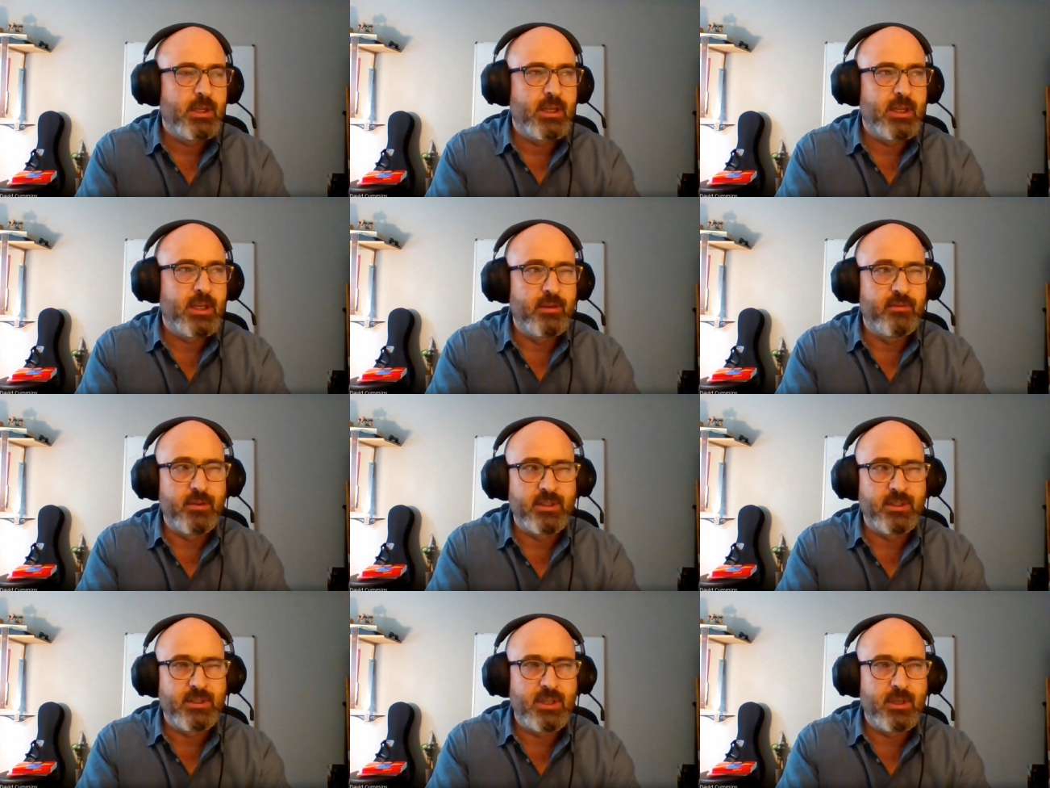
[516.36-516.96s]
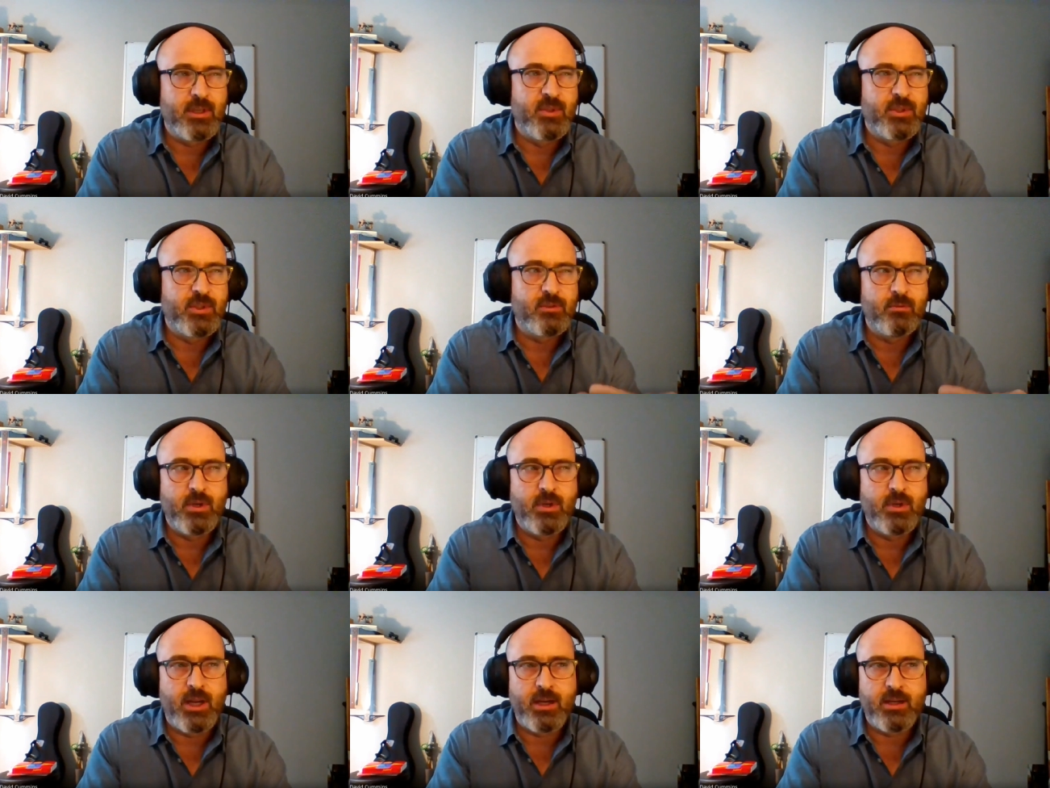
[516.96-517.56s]
if a team is in
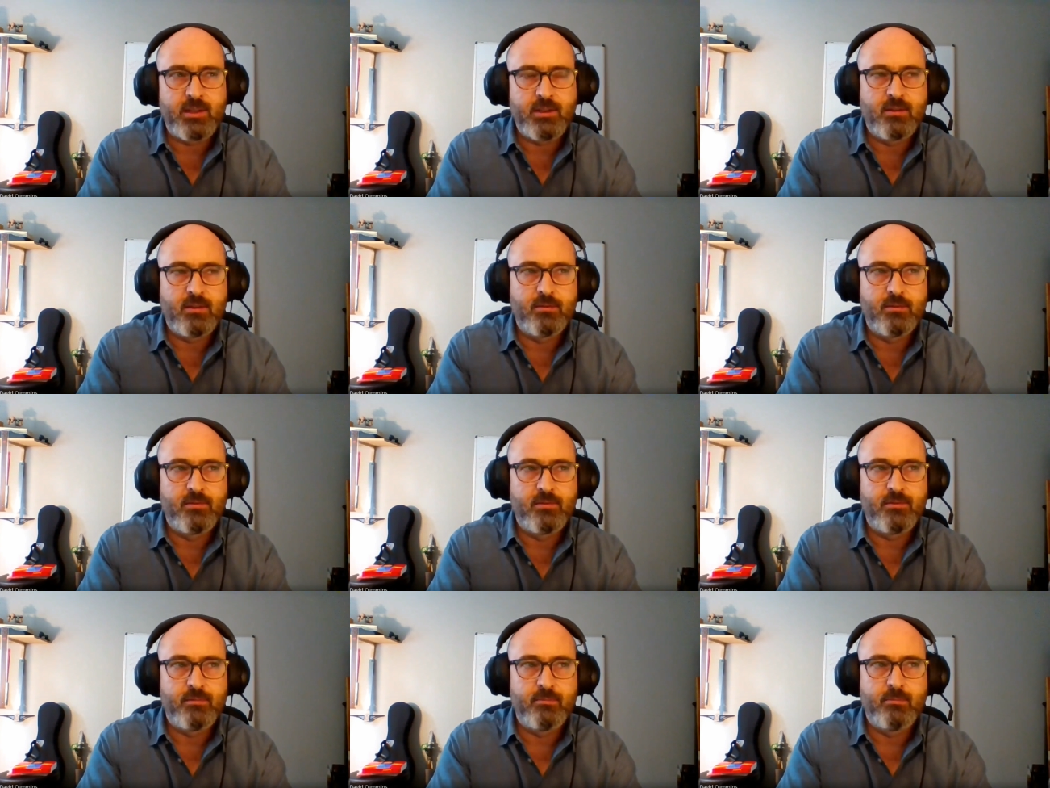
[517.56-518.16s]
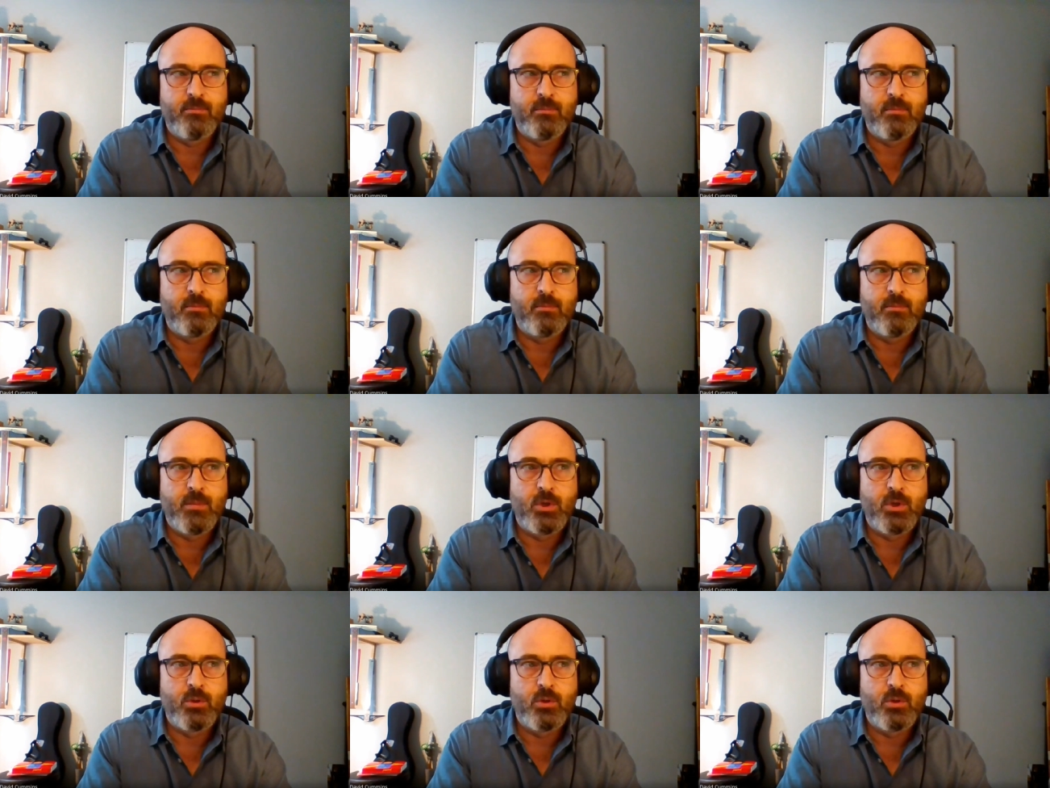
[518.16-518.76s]
reactive
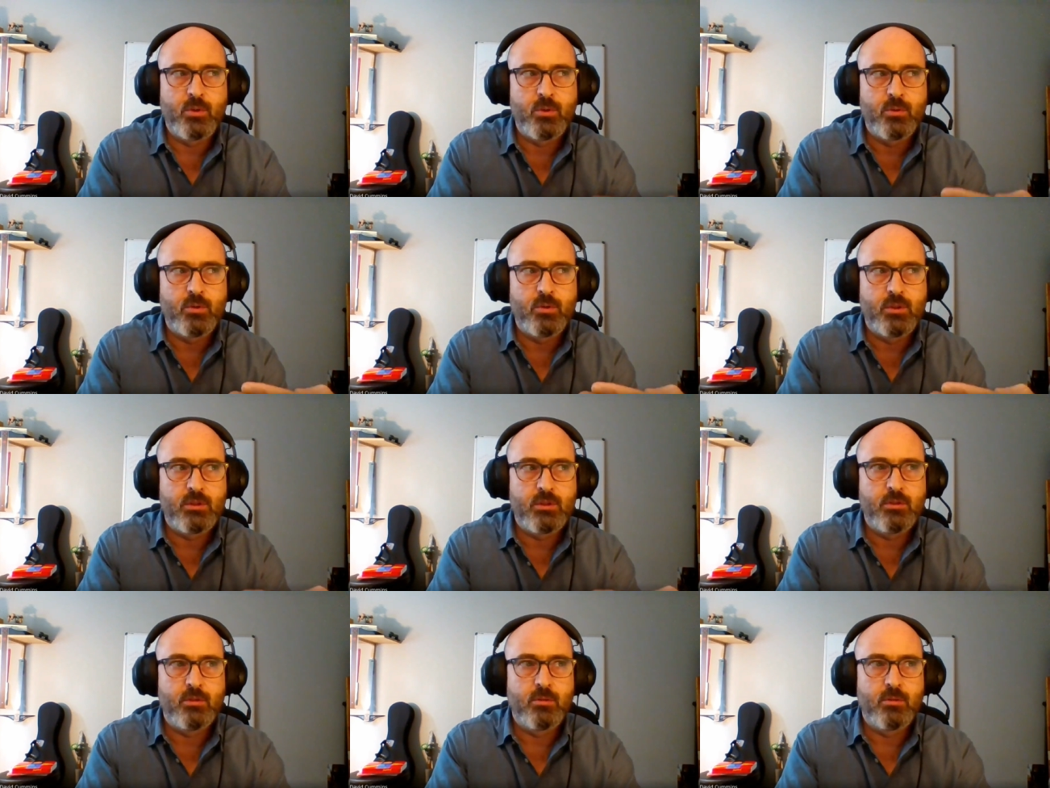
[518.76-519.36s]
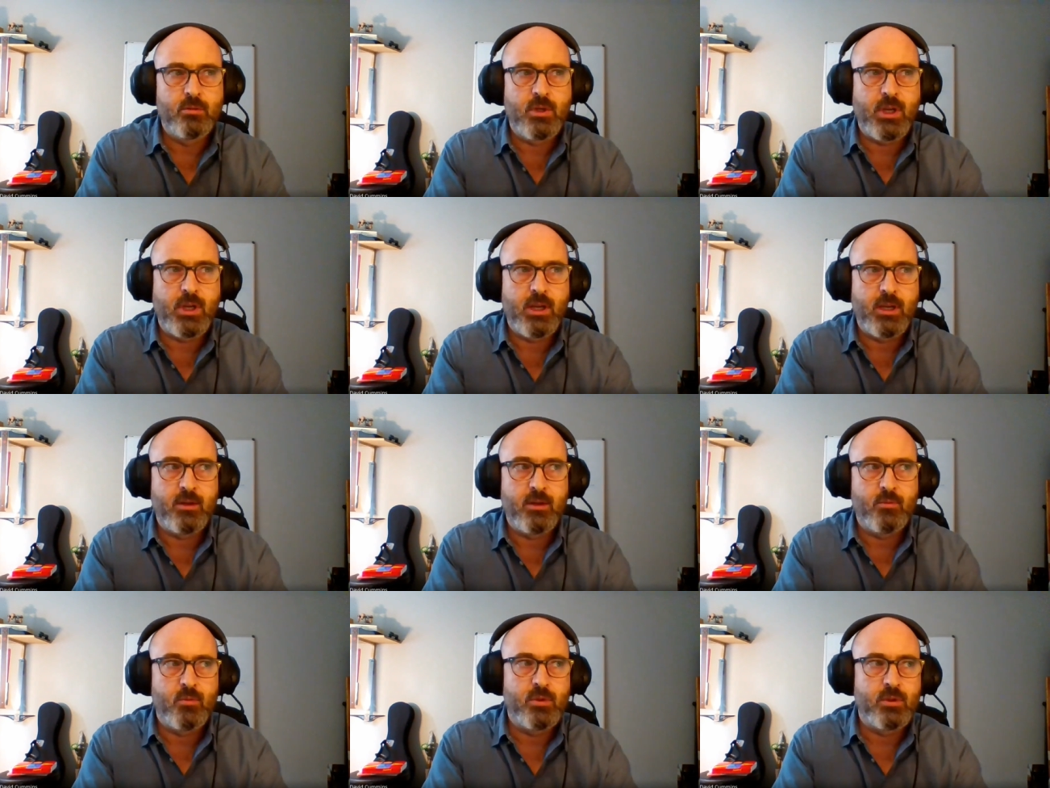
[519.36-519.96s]
mode, you
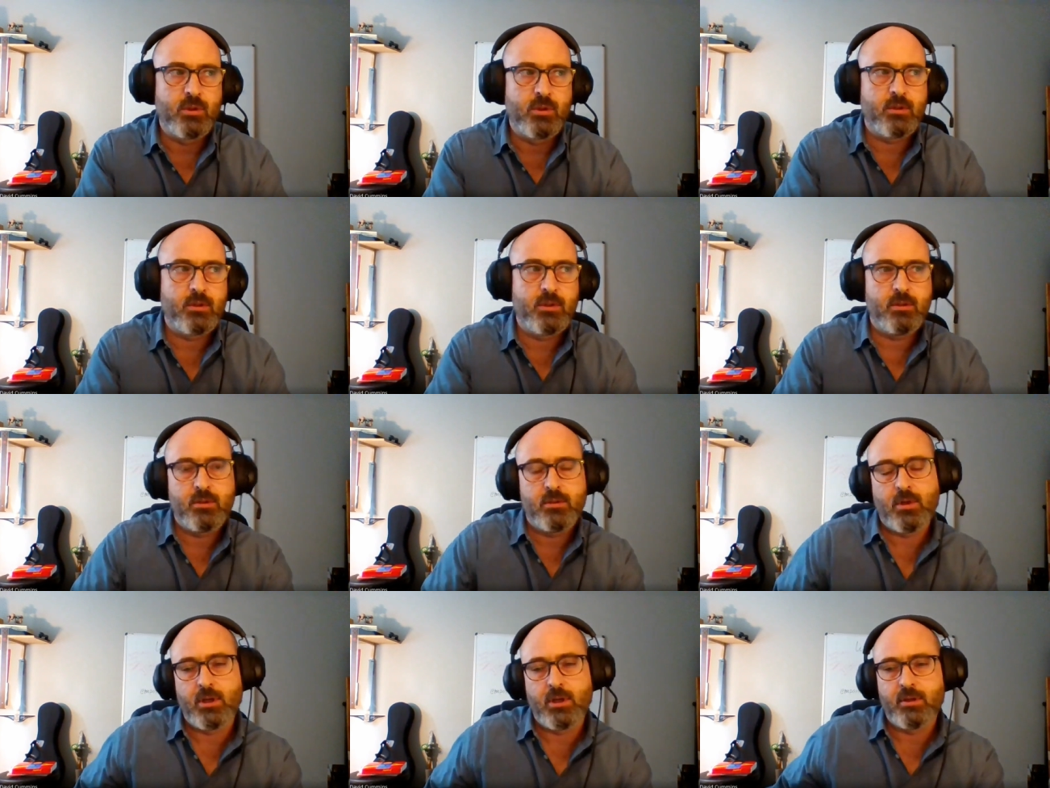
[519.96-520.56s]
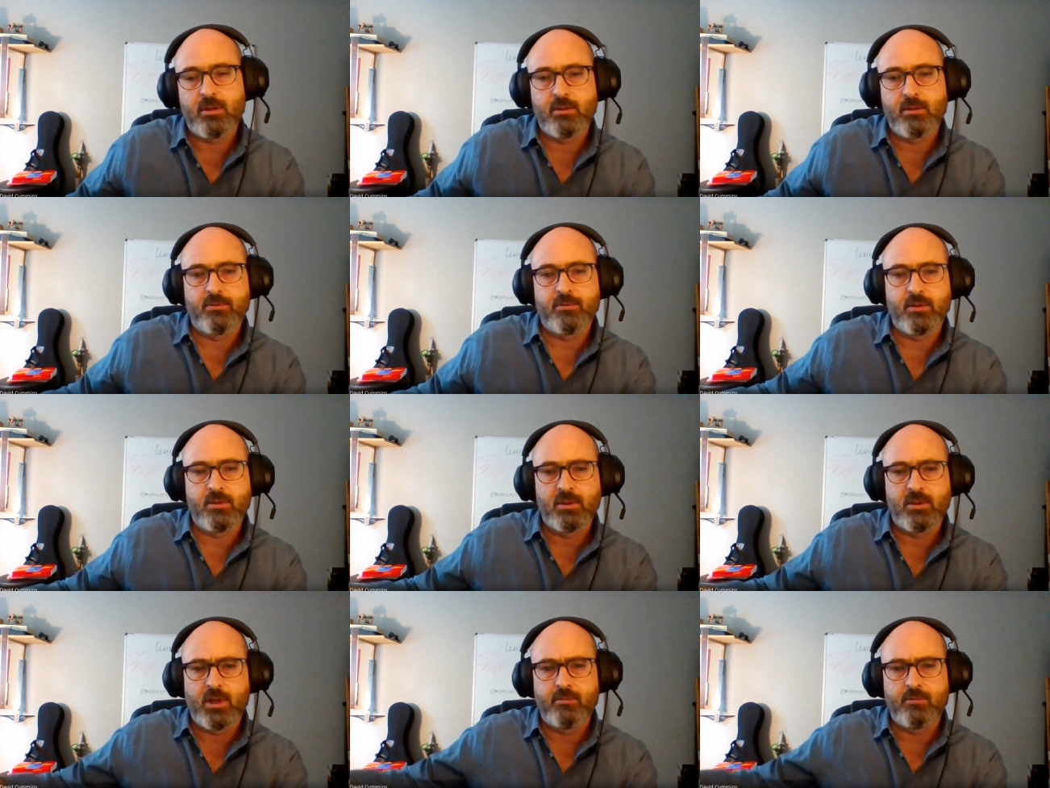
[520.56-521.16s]
can't work on a
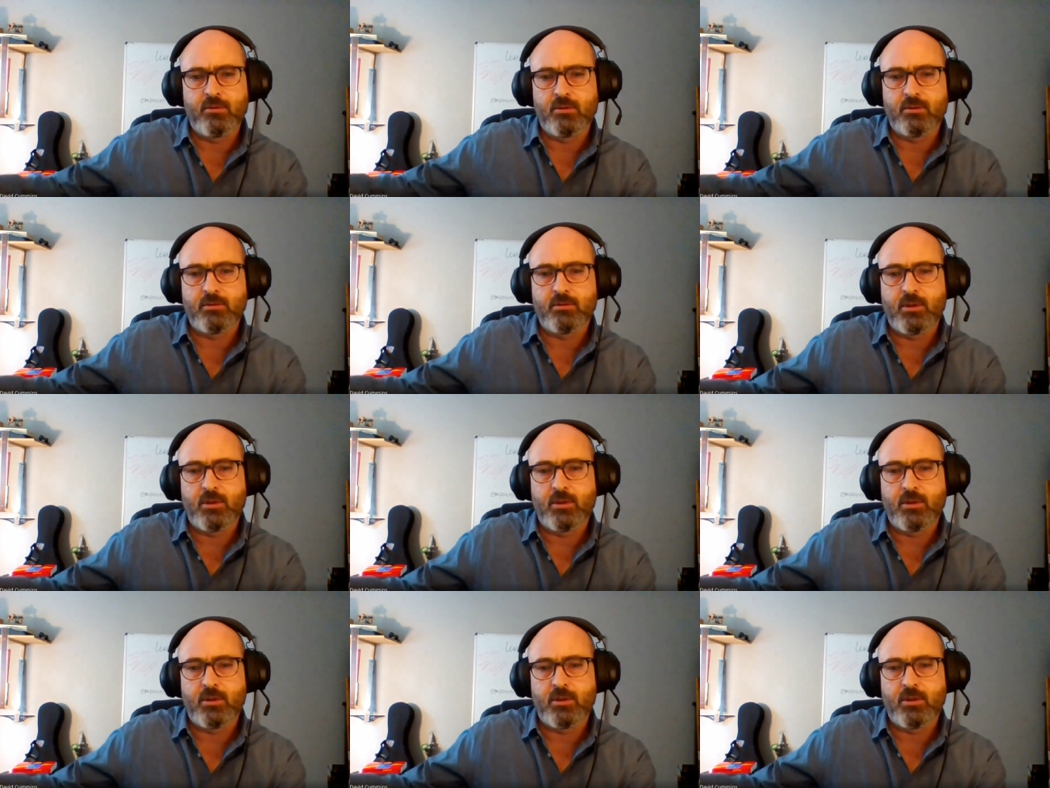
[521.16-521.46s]
different level.